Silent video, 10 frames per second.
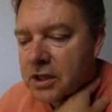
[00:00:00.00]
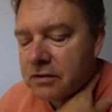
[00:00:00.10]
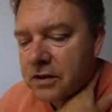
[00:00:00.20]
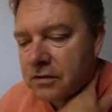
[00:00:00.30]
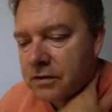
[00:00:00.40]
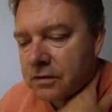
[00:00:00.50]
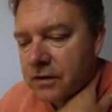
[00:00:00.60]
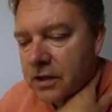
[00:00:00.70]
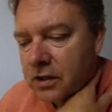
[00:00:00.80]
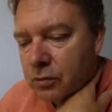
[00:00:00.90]
nifty
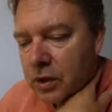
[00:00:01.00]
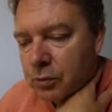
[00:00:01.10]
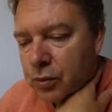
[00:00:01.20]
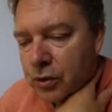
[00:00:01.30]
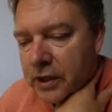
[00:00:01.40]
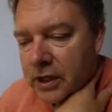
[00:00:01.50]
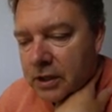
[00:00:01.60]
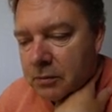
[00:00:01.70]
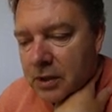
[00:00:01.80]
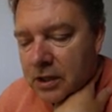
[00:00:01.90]
50
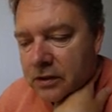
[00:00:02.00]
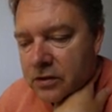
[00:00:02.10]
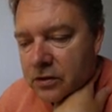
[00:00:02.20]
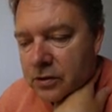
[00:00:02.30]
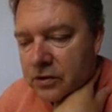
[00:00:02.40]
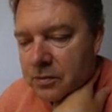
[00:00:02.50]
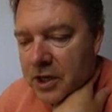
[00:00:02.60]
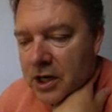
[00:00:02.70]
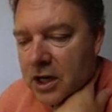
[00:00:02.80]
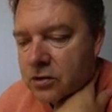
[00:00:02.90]
1.8 Mark II is
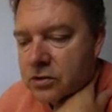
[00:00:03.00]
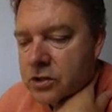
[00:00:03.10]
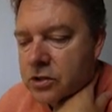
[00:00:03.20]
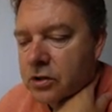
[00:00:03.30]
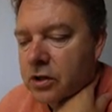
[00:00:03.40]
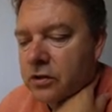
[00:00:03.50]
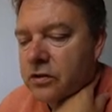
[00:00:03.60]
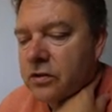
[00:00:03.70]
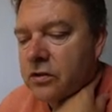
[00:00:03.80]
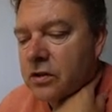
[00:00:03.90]
about 100
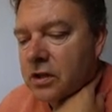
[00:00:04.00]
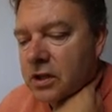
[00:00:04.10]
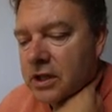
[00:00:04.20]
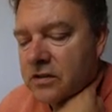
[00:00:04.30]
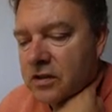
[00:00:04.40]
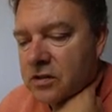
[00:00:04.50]
euros less